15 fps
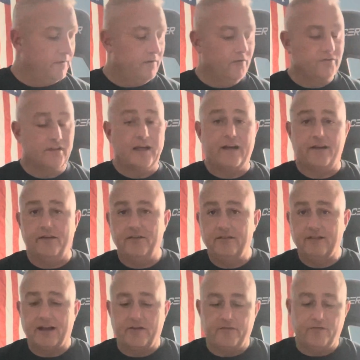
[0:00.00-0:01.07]
there's a lot
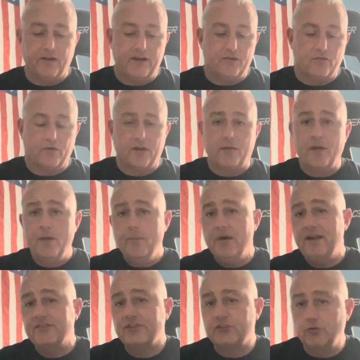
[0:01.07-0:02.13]
of fighting on it. But
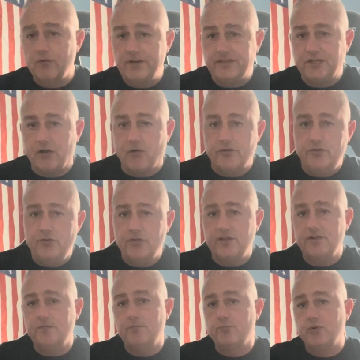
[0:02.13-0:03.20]
as a storyteller, you
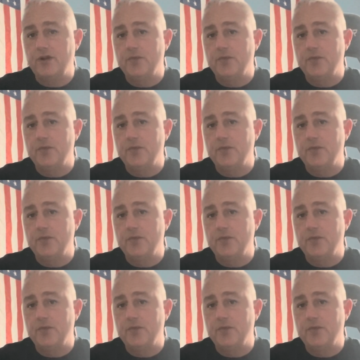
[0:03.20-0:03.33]
can pretty